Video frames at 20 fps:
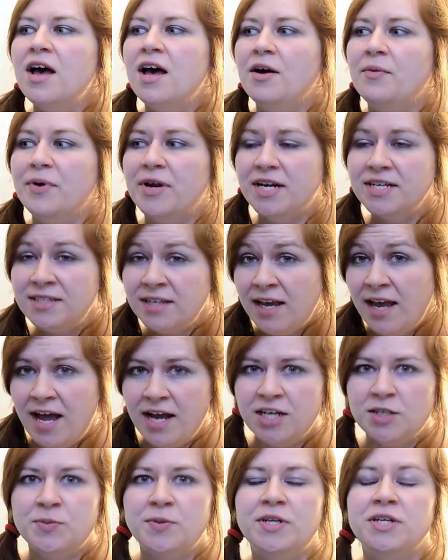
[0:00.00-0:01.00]
And when I say
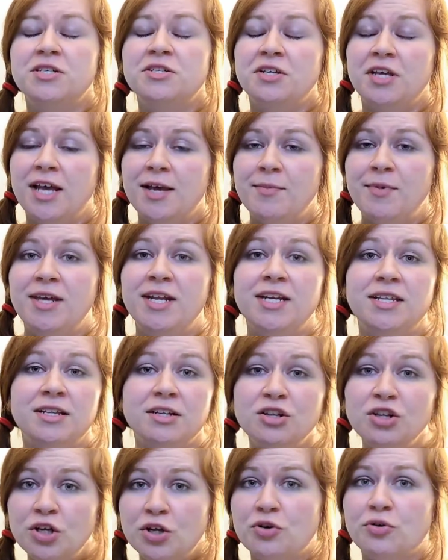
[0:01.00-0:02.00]
exponentially, I mean it
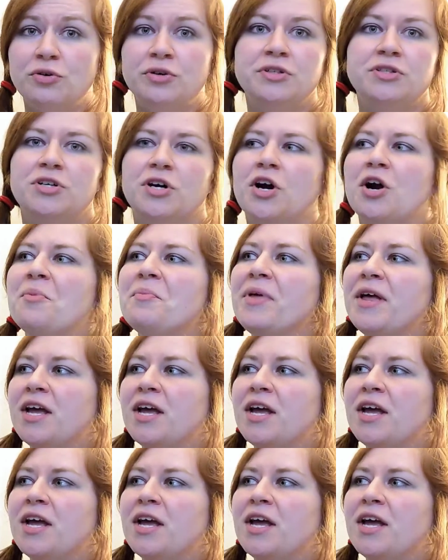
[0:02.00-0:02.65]
in a literal term.